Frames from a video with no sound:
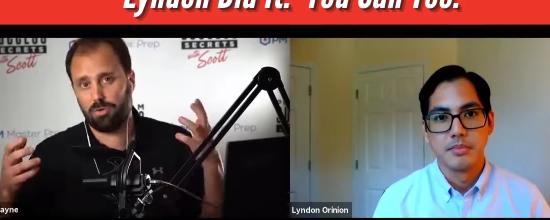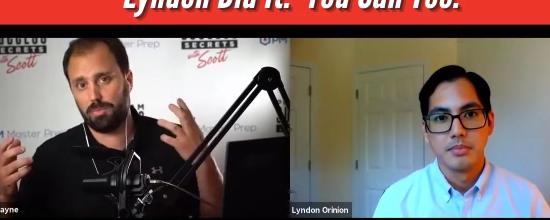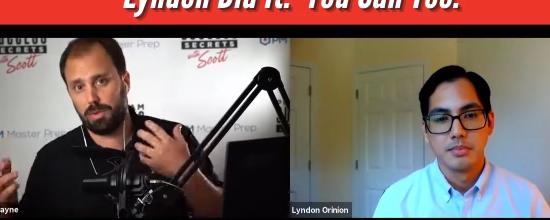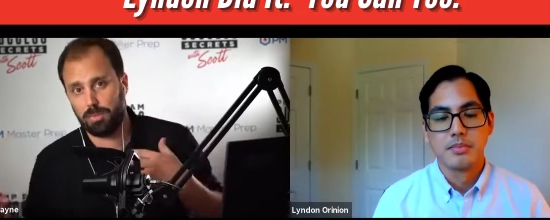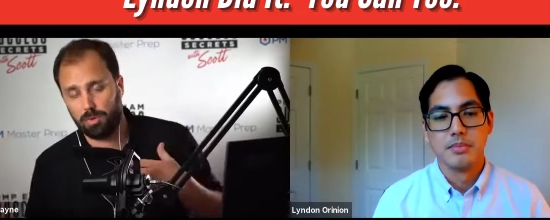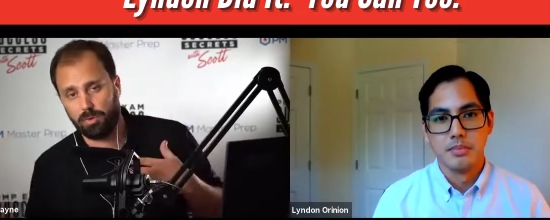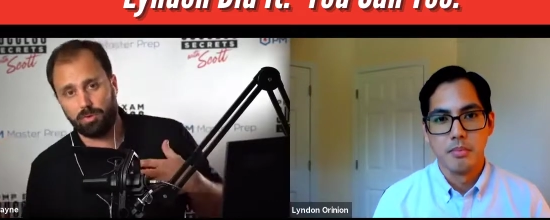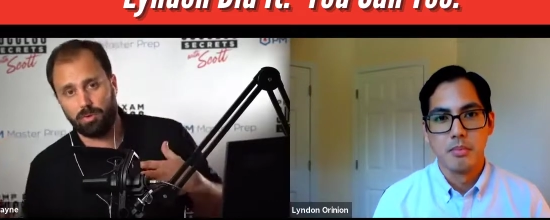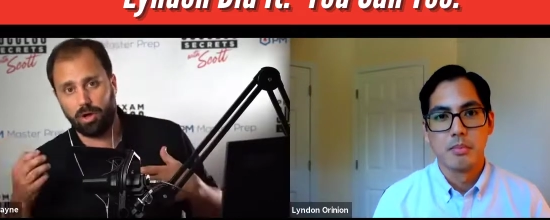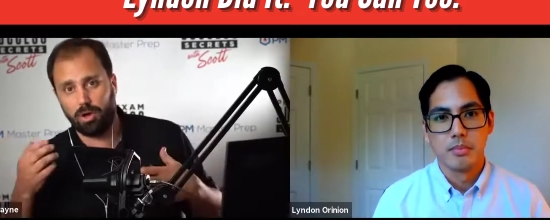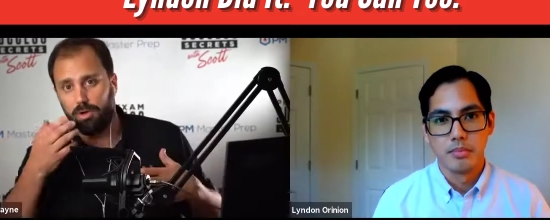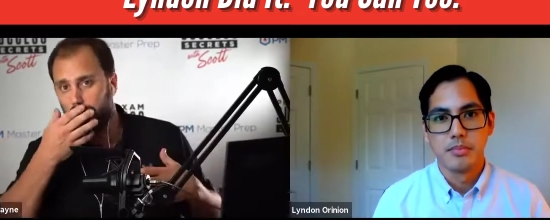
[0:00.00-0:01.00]
Speaker 1: maybe they're on their
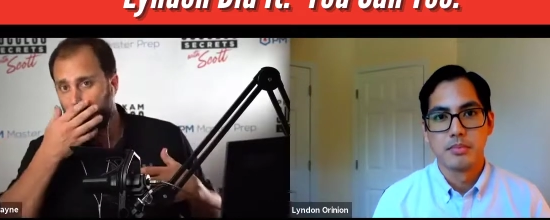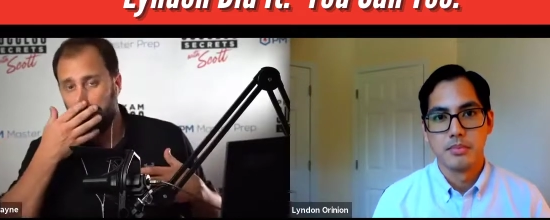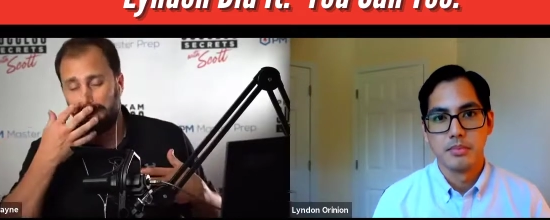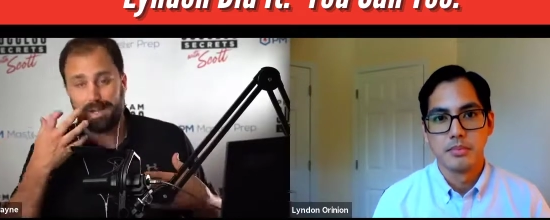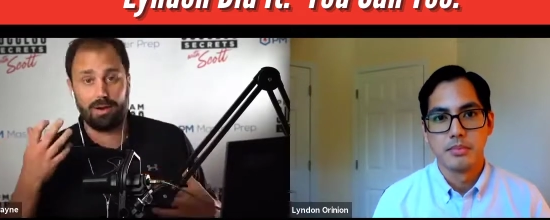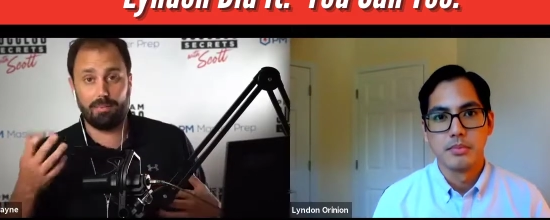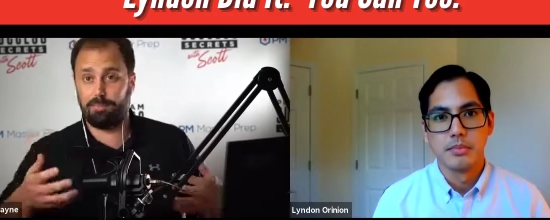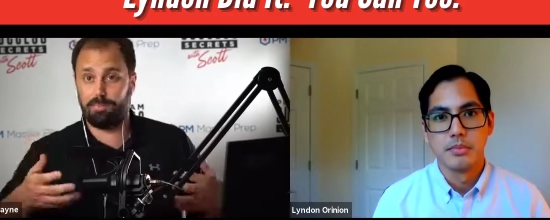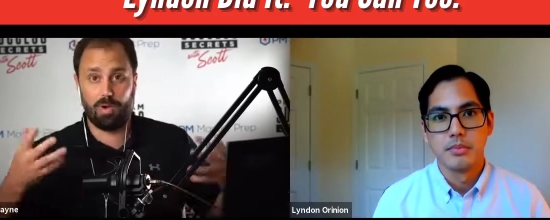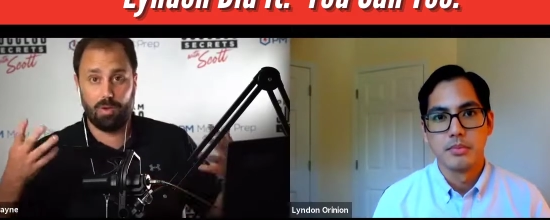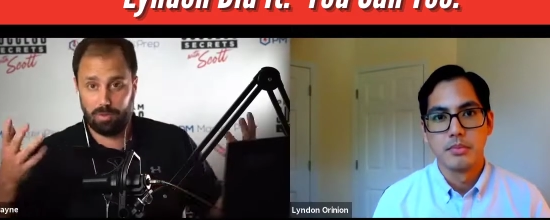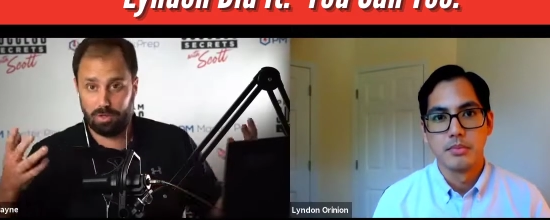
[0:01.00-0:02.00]
own got a you
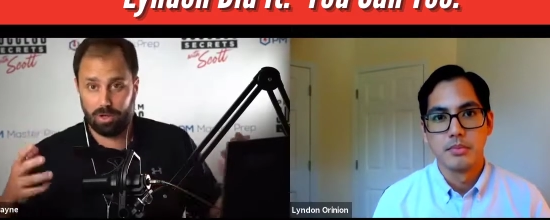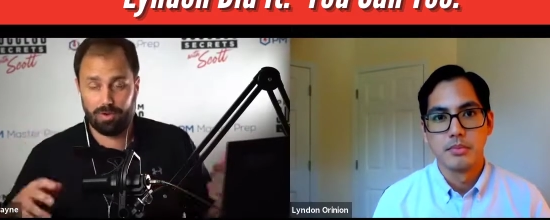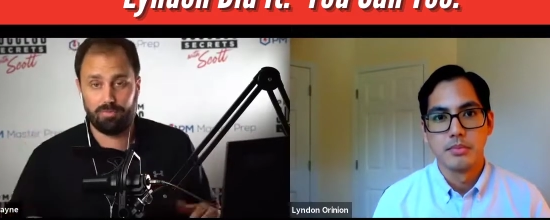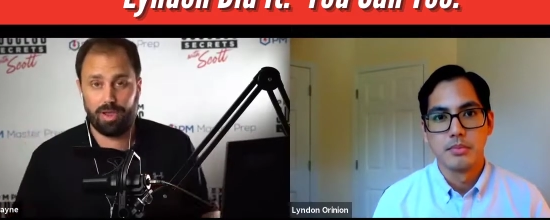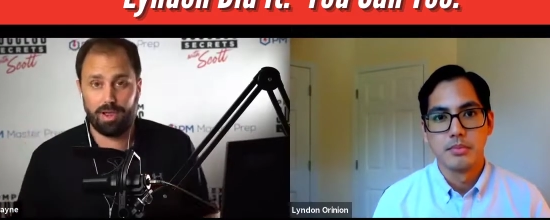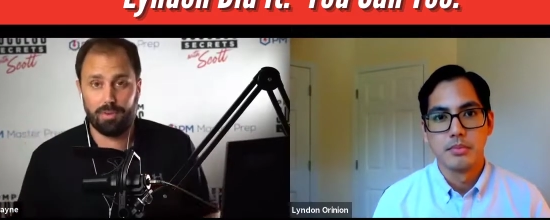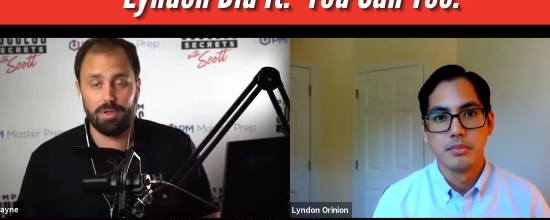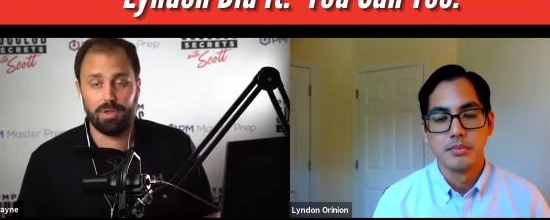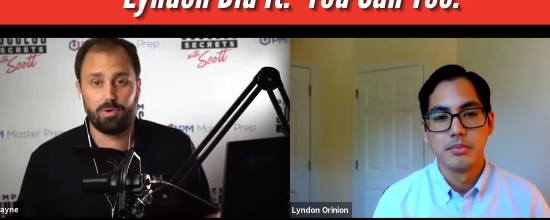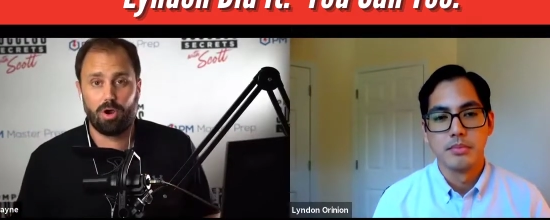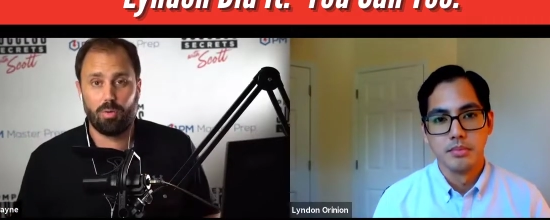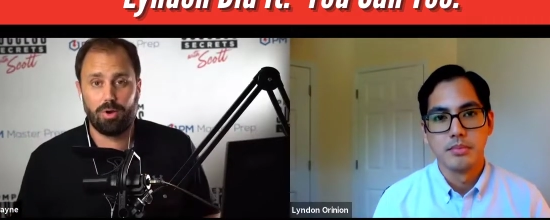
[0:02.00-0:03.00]
know a young family you're
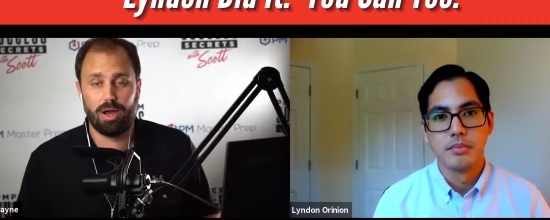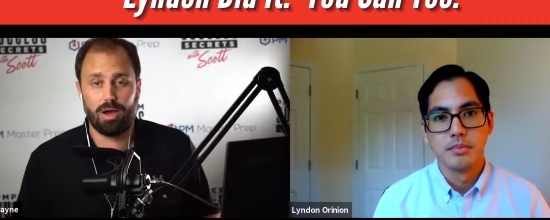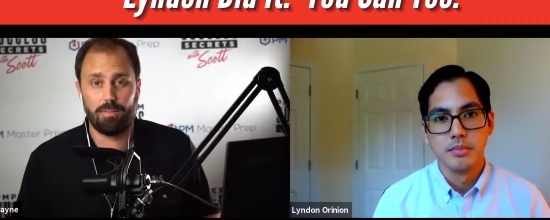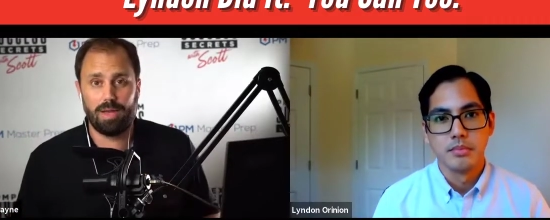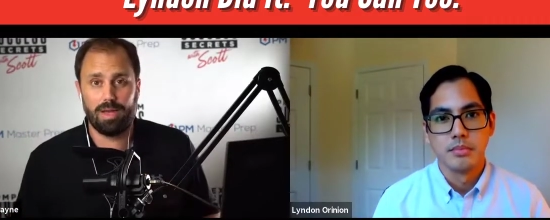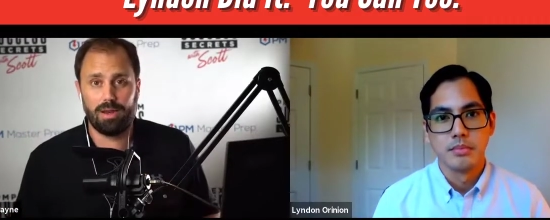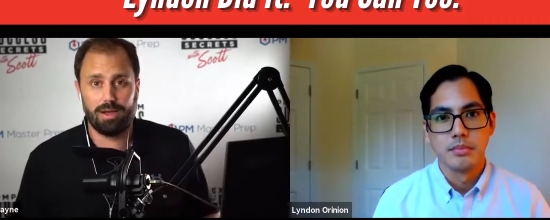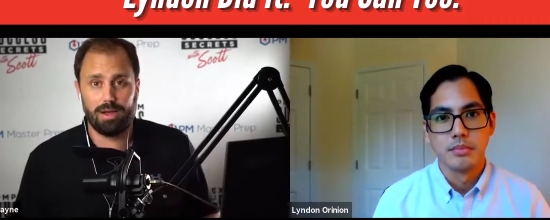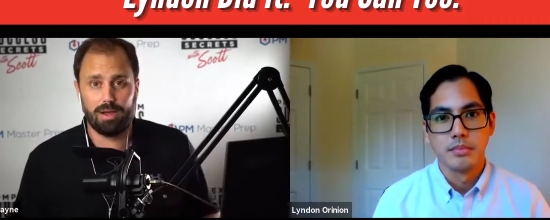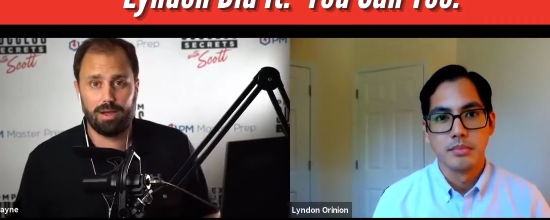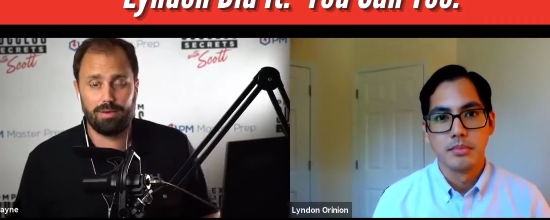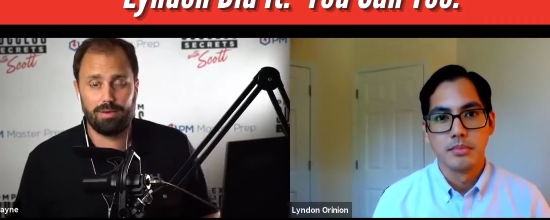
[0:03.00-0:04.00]
growing up and uh,